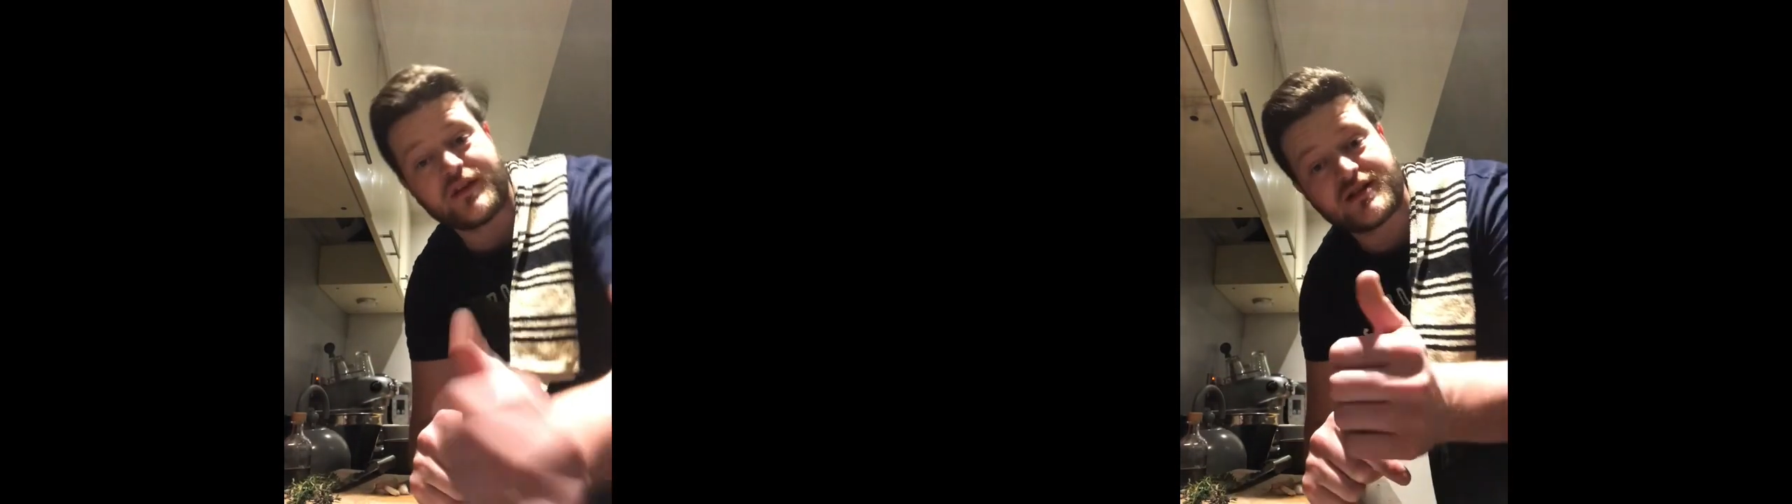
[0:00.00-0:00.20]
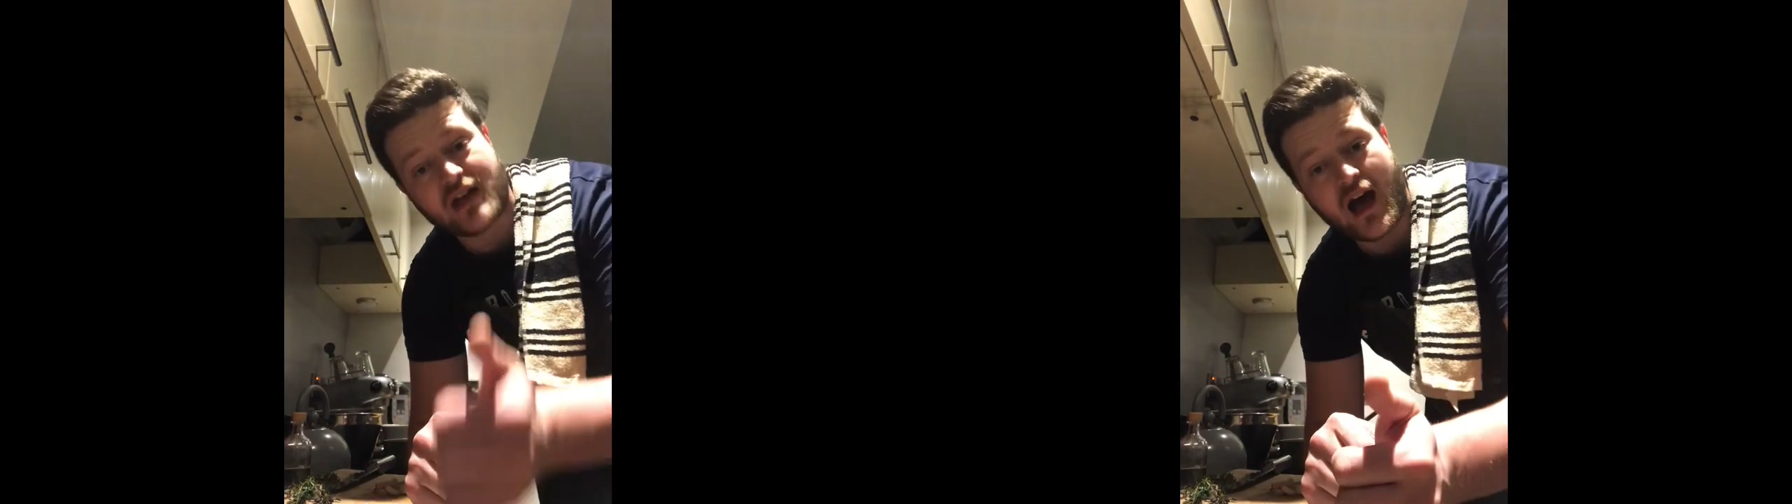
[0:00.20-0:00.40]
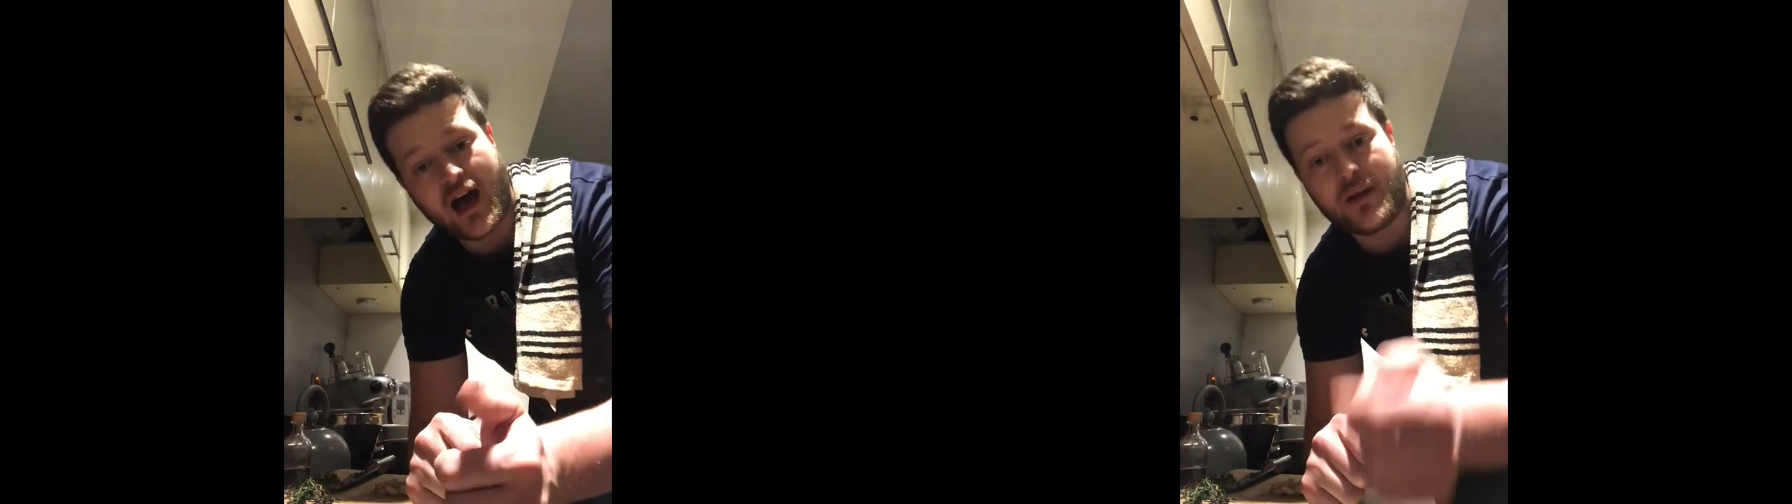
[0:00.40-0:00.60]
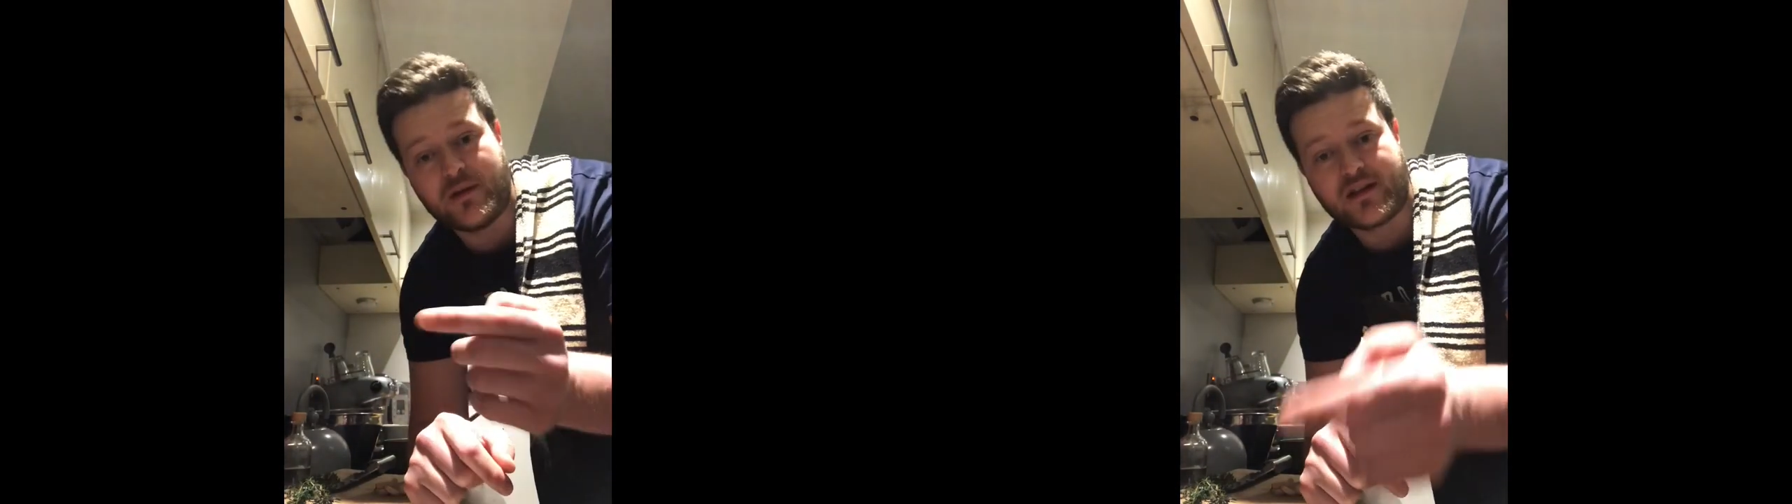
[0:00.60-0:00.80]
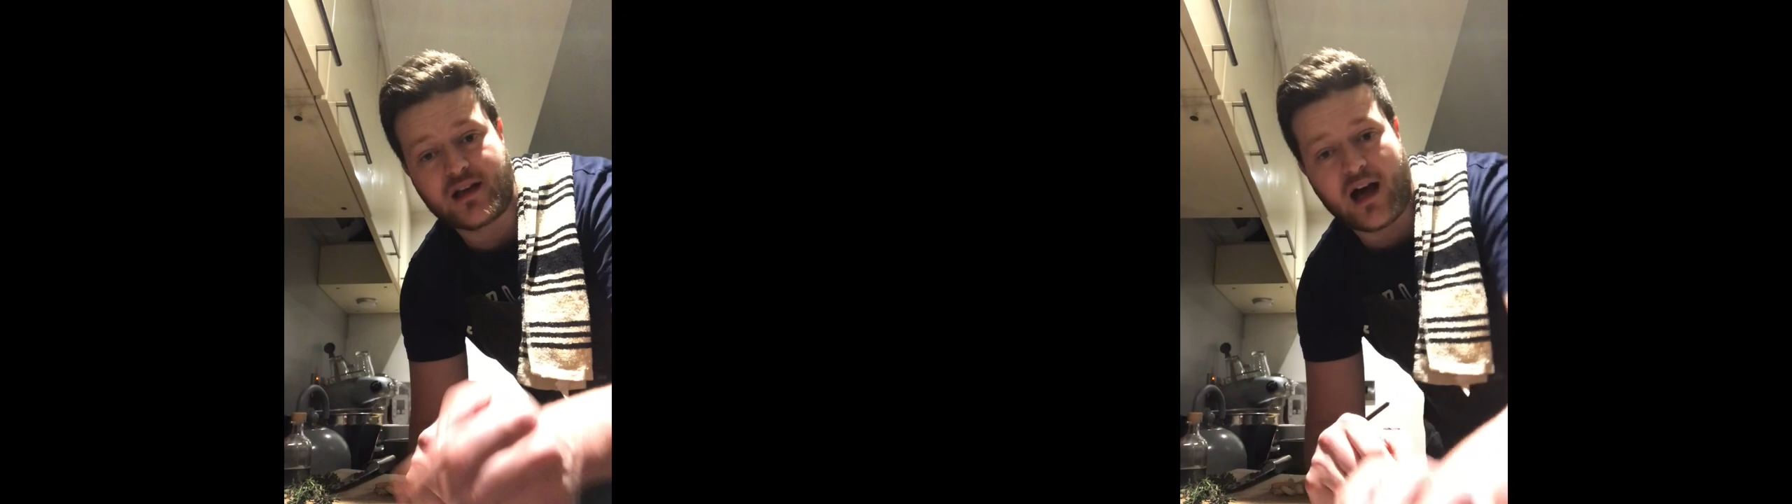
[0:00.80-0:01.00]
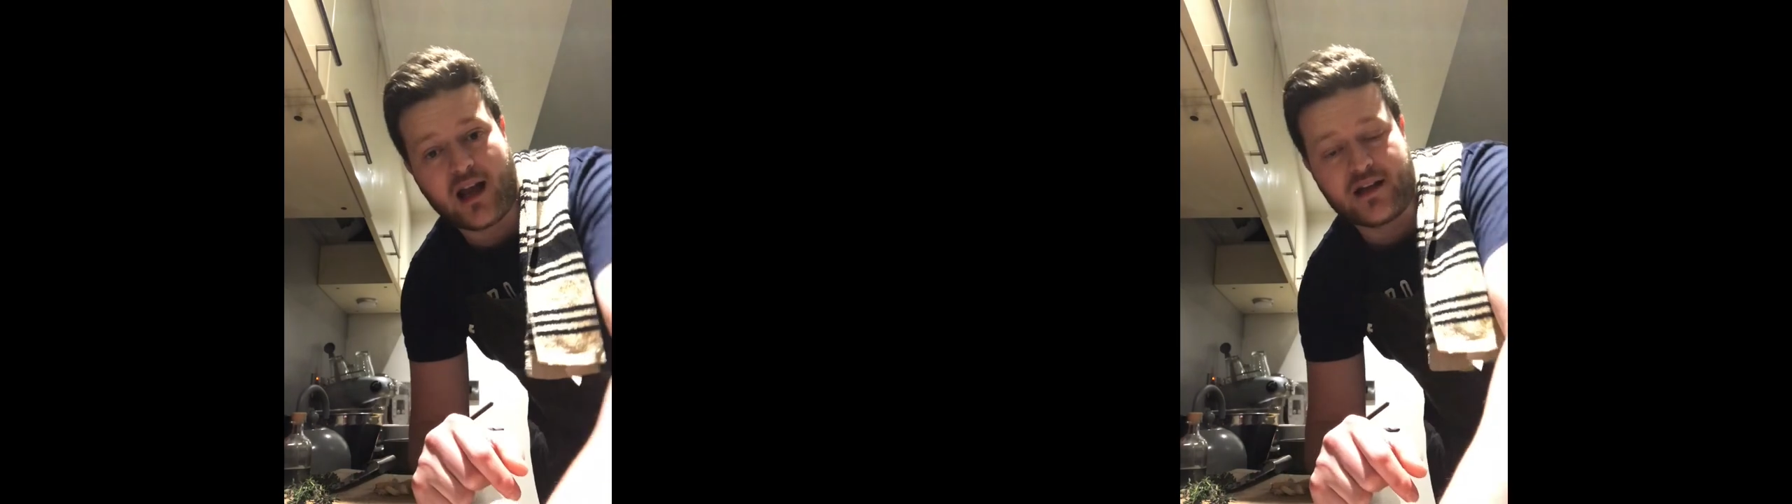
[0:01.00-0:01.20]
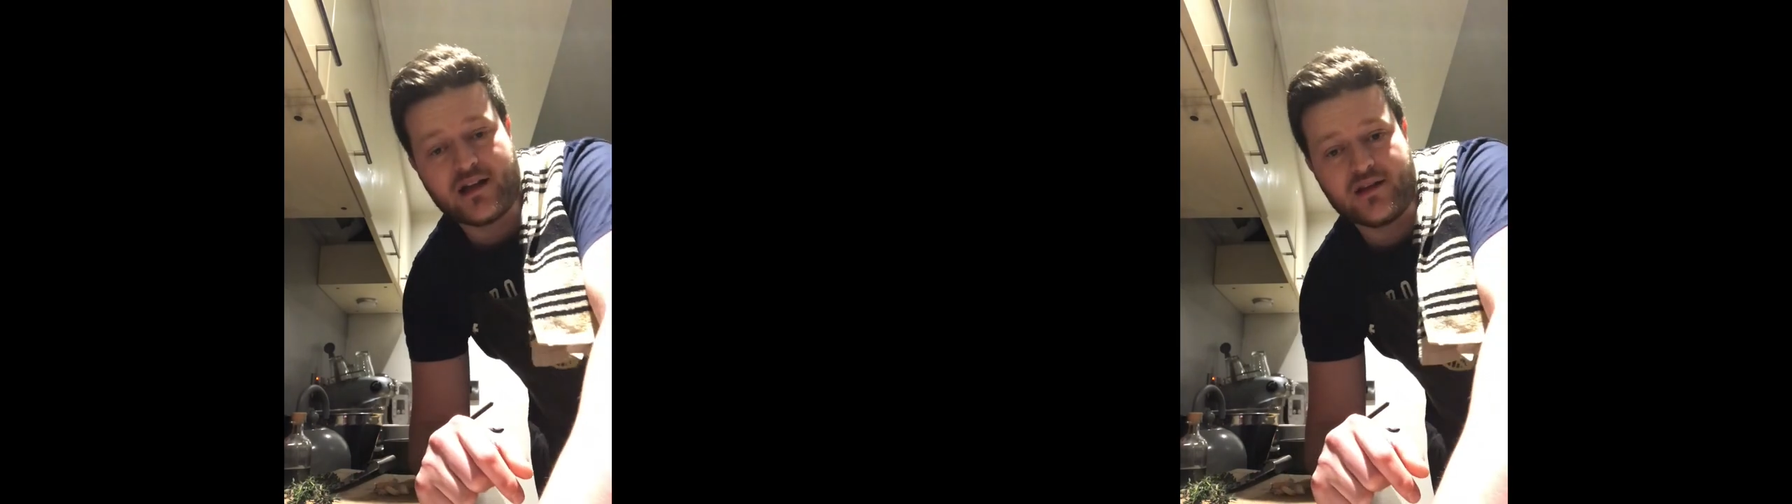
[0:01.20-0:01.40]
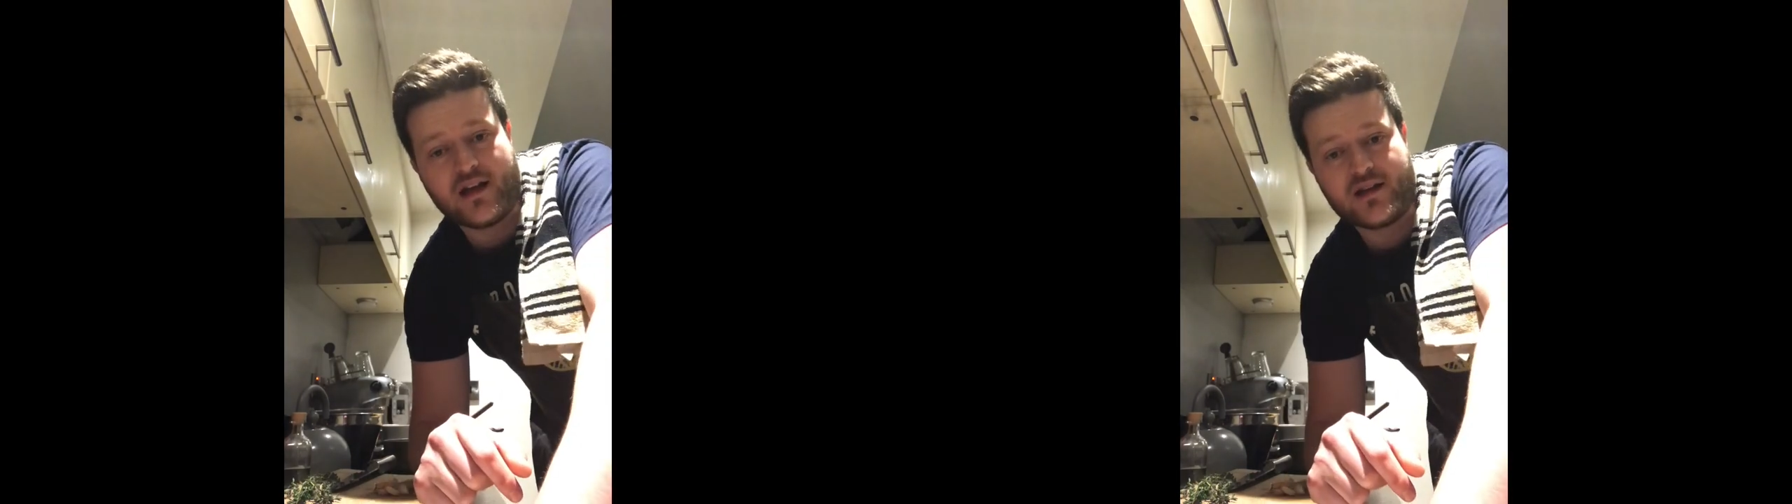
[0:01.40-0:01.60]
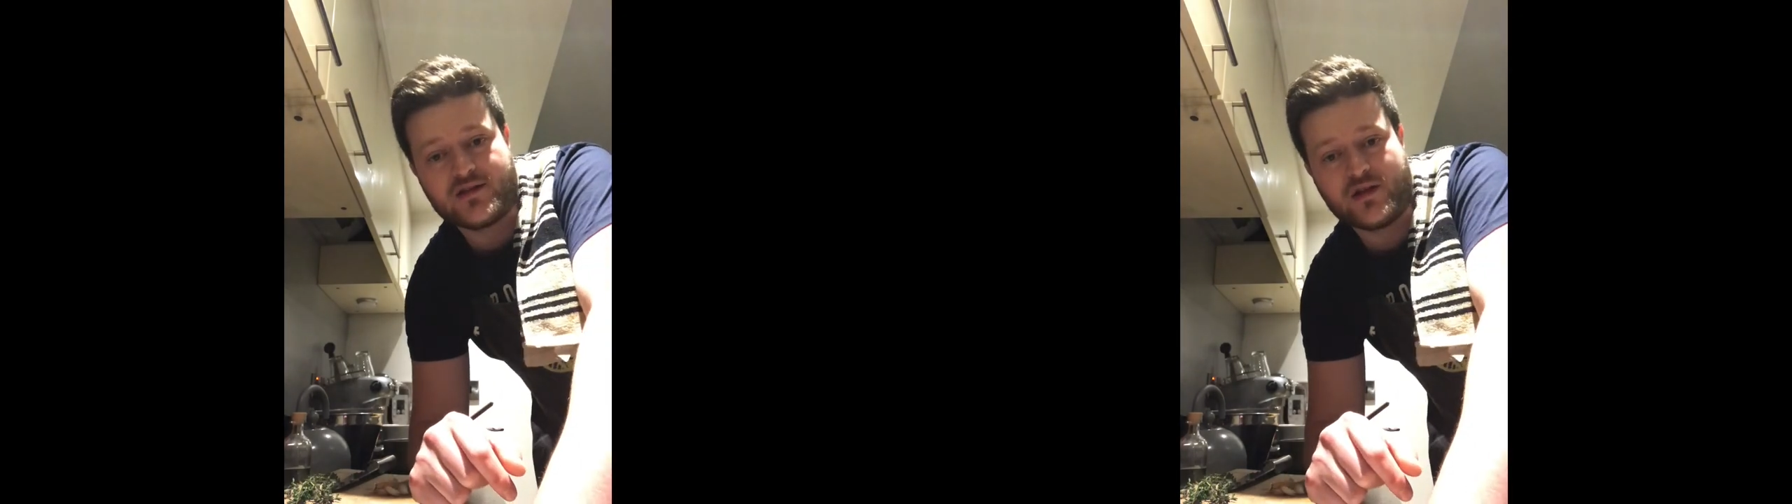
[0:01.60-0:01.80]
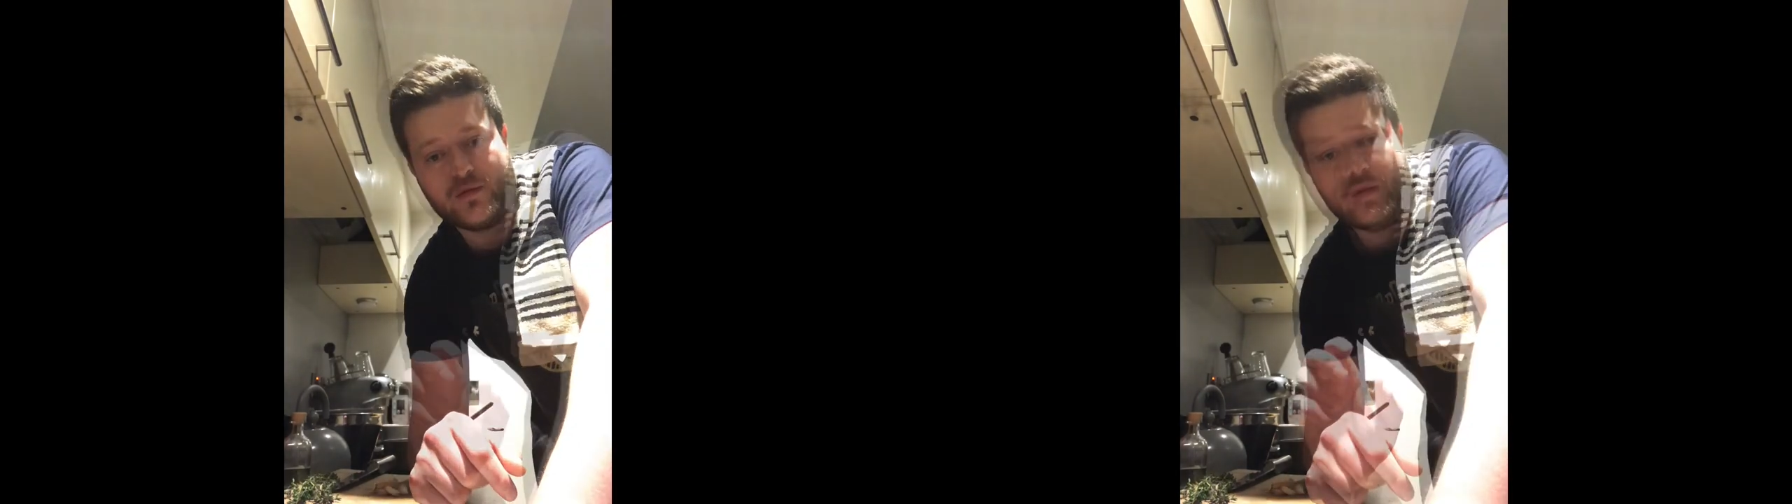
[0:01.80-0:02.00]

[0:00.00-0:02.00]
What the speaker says: the thyme and the garlic in there too.